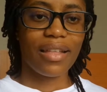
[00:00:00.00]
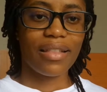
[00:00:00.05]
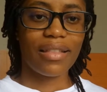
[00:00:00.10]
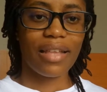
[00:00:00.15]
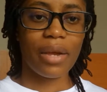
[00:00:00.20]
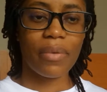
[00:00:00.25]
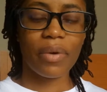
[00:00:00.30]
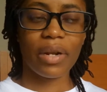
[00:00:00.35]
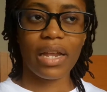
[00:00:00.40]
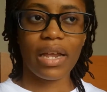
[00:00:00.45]

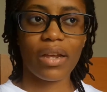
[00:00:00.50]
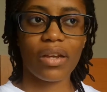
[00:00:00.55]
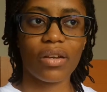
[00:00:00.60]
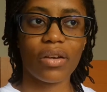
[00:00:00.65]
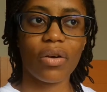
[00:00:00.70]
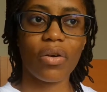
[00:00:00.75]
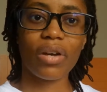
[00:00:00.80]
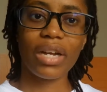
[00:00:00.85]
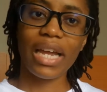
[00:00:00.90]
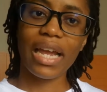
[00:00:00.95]
they were like,
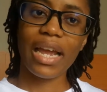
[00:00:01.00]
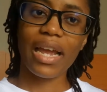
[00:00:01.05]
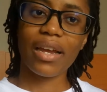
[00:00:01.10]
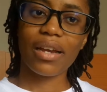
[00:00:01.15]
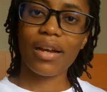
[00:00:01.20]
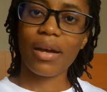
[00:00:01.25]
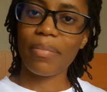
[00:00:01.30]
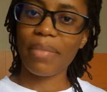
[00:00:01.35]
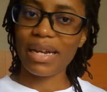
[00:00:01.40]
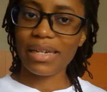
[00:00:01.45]
okay,
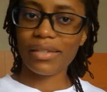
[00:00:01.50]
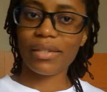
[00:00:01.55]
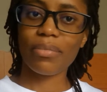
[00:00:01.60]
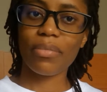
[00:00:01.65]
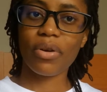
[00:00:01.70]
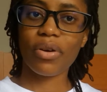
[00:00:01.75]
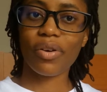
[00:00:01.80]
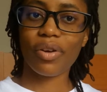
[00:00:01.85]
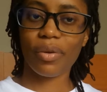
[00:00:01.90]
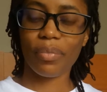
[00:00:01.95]
come back
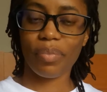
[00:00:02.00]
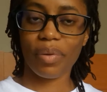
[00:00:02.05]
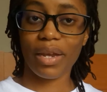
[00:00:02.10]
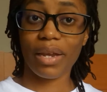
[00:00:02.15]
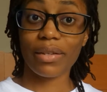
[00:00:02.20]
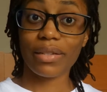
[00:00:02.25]
tomorrow and pay.